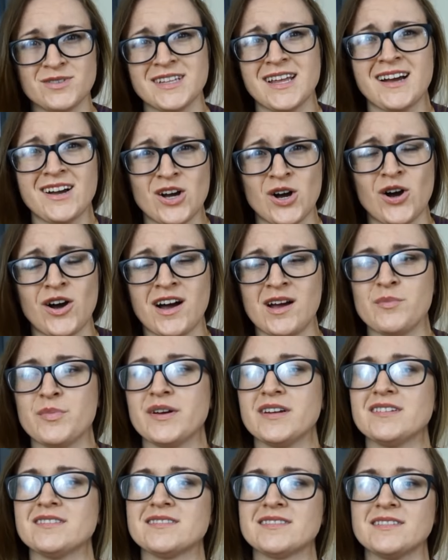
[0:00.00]
well, not caught,
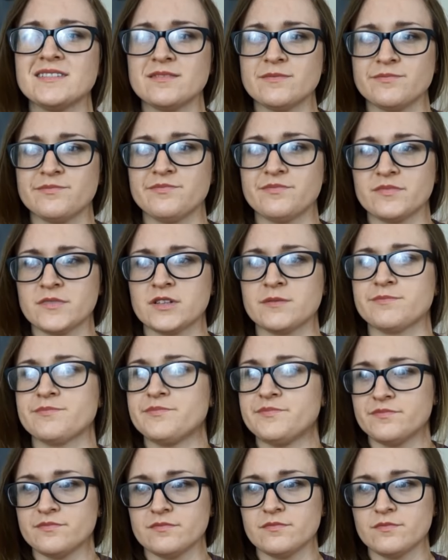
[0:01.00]
but
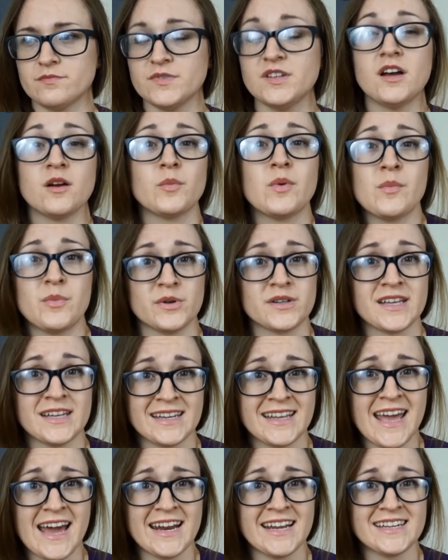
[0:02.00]
young people
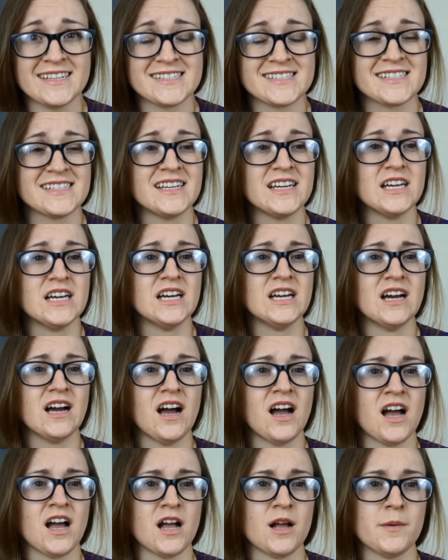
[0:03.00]
can get it.
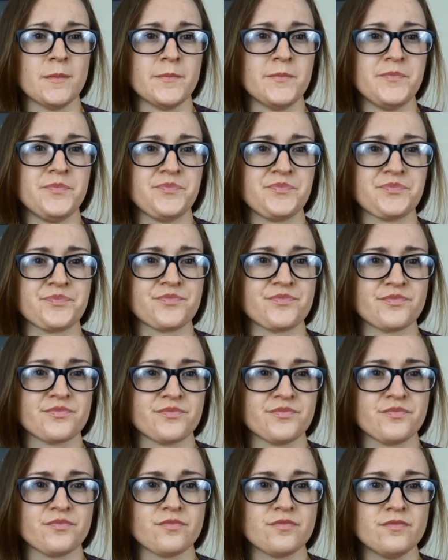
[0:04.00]
And
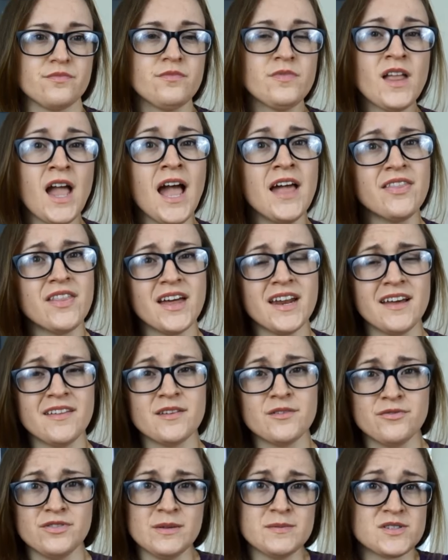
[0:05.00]
then on
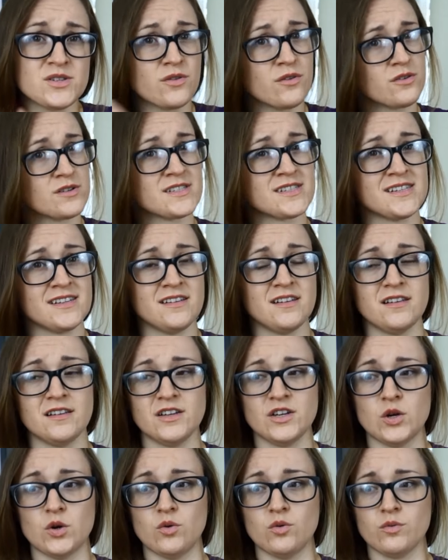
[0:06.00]
the flip, so there's the,
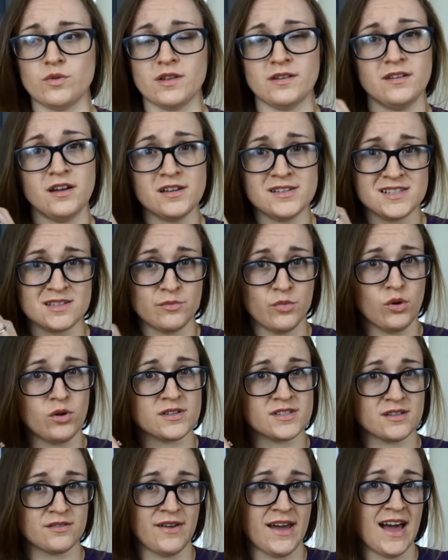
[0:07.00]
you know, the nuts and
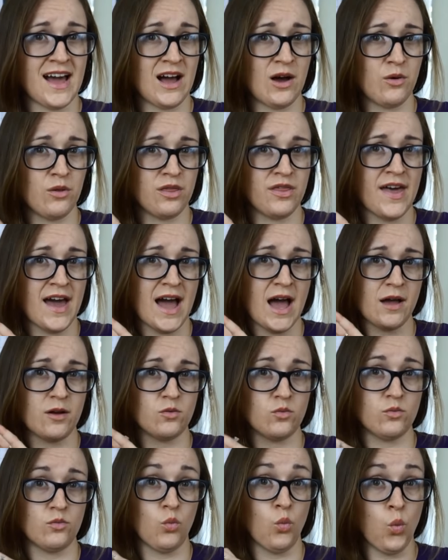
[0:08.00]
bolts of how that
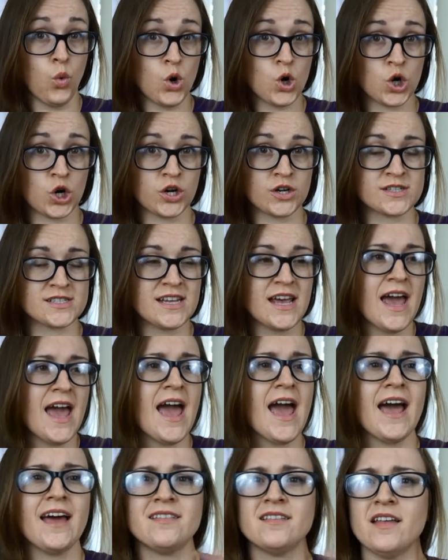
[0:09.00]
works.
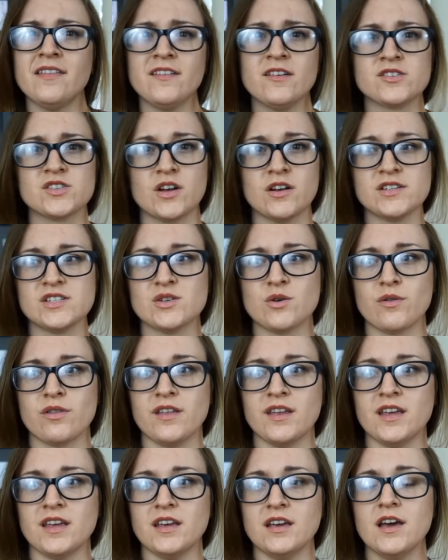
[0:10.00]
And then there's also
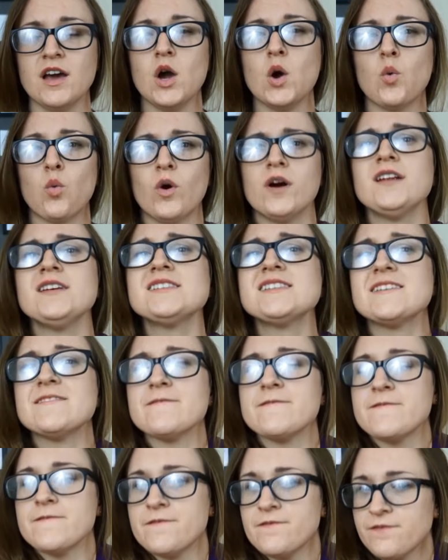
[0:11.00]
the, what does
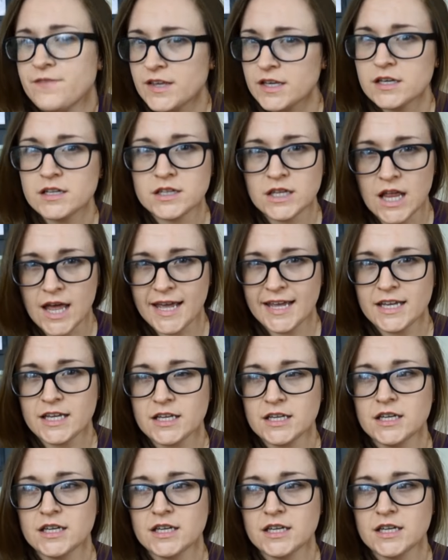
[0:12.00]
it feel like